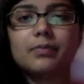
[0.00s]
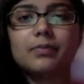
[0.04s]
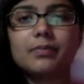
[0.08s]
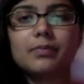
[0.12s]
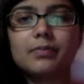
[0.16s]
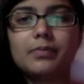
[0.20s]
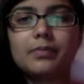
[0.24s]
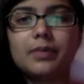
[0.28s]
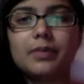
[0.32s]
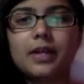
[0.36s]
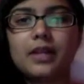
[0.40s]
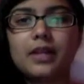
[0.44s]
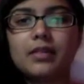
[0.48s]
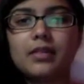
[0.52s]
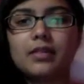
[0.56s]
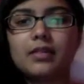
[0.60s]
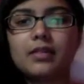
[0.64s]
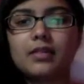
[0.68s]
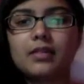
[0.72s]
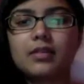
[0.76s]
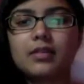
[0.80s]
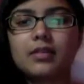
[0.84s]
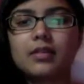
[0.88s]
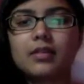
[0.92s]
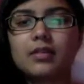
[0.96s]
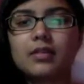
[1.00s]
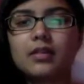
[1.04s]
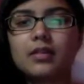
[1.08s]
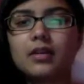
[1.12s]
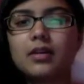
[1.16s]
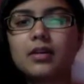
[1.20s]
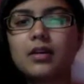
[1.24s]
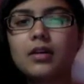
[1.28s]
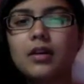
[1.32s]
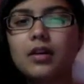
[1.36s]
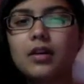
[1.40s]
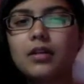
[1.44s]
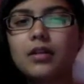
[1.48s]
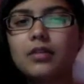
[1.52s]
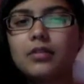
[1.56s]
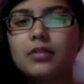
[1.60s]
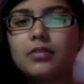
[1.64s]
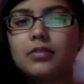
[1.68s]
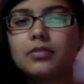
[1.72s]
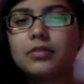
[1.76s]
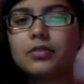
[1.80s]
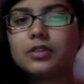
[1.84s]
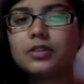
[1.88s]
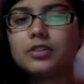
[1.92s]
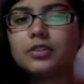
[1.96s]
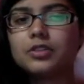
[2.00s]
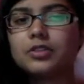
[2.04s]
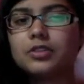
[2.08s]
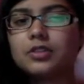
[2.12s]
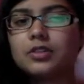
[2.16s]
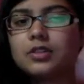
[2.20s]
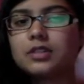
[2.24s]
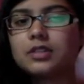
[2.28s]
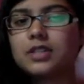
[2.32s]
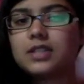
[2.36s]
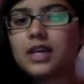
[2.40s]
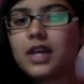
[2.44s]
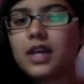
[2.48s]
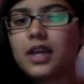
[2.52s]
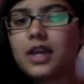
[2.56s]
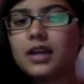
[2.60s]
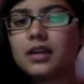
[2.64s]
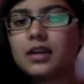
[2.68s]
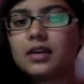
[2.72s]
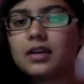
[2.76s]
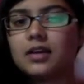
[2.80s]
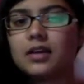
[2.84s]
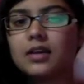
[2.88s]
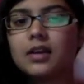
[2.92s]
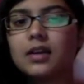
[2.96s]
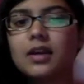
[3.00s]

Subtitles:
"But there are other fish in the tank."